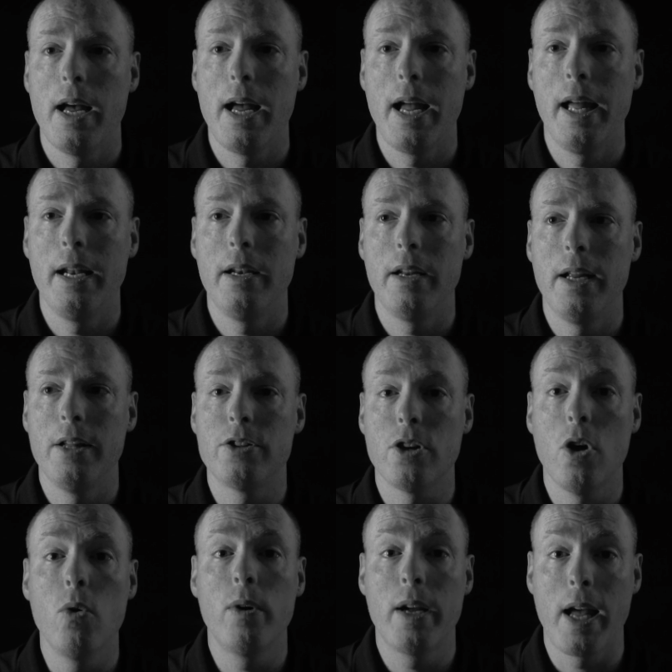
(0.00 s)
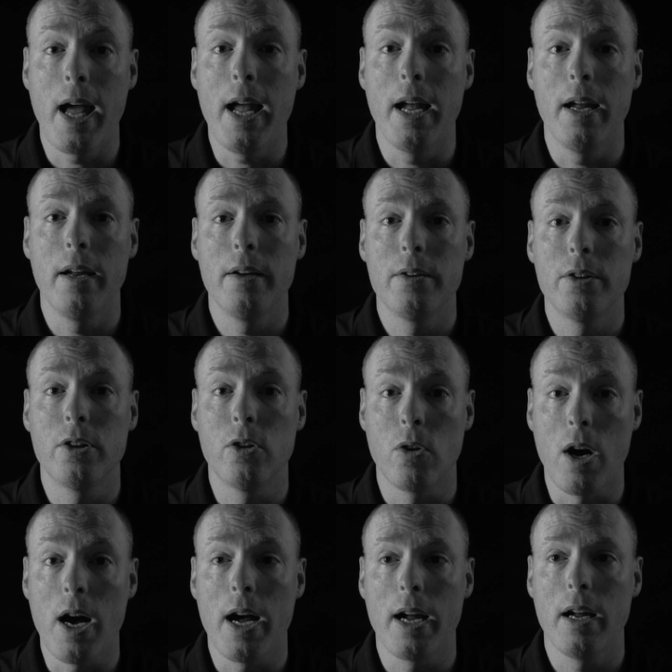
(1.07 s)
And it's okay to
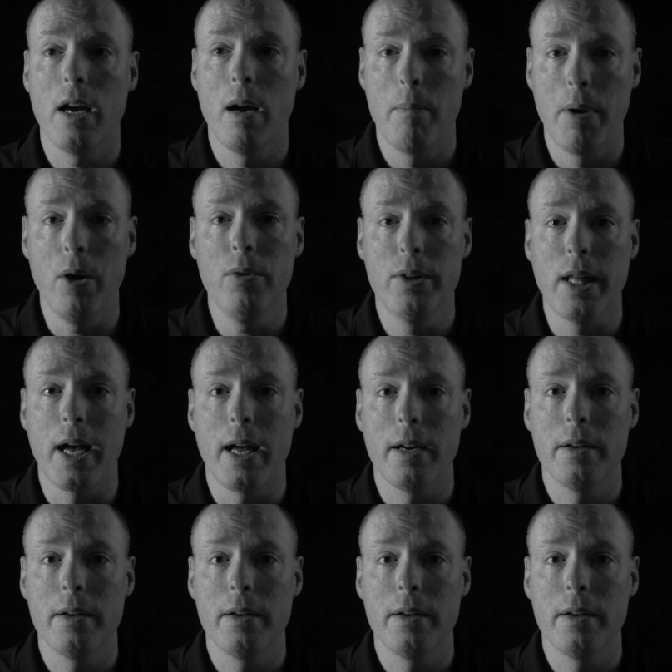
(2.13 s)
cry about that.